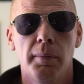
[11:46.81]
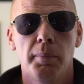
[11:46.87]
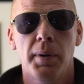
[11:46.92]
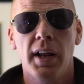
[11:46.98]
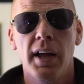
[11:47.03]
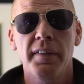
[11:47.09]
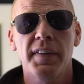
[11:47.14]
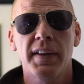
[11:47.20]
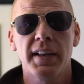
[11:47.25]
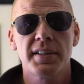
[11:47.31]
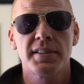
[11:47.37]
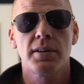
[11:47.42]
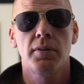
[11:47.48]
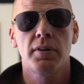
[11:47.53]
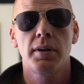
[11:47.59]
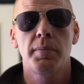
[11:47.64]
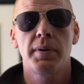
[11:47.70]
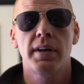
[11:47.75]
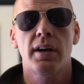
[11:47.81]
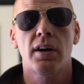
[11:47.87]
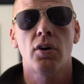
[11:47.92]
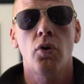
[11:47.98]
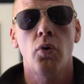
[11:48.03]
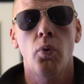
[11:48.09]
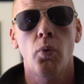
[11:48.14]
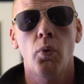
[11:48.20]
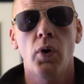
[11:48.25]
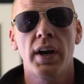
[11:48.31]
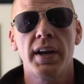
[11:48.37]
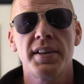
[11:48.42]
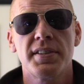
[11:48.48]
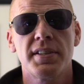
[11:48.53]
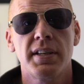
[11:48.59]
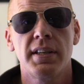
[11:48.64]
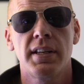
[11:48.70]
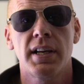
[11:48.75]
But I think it's going to be a
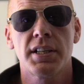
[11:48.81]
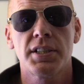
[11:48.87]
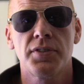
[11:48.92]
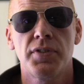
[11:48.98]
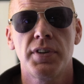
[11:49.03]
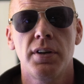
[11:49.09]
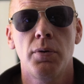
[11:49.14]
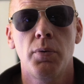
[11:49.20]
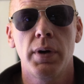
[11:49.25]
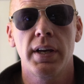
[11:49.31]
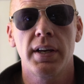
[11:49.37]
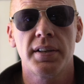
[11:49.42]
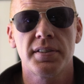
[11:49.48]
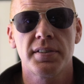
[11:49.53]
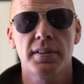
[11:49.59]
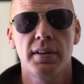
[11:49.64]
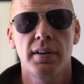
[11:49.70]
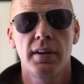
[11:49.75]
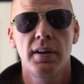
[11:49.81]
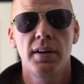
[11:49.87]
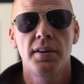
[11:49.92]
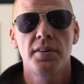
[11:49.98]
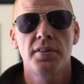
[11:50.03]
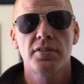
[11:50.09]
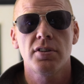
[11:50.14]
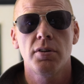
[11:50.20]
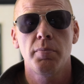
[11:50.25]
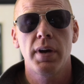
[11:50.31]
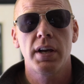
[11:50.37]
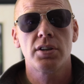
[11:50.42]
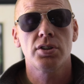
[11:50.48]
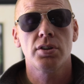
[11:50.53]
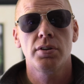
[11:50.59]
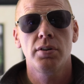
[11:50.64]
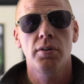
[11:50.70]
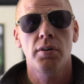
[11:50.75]
crazy next few weeks. So make
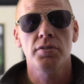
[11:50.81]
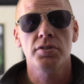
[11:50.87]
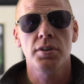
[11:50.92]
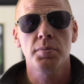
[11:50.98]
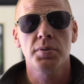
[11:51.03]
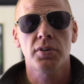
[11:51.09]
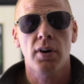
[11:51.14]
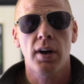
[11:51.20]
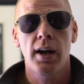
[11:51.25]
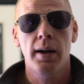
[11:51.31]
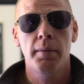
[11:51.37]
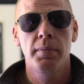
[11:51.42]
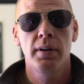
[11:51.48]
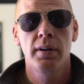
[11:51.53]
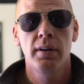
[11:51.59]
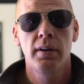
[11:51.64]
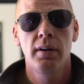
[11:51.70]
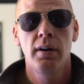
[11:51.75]
sure you are subscribed,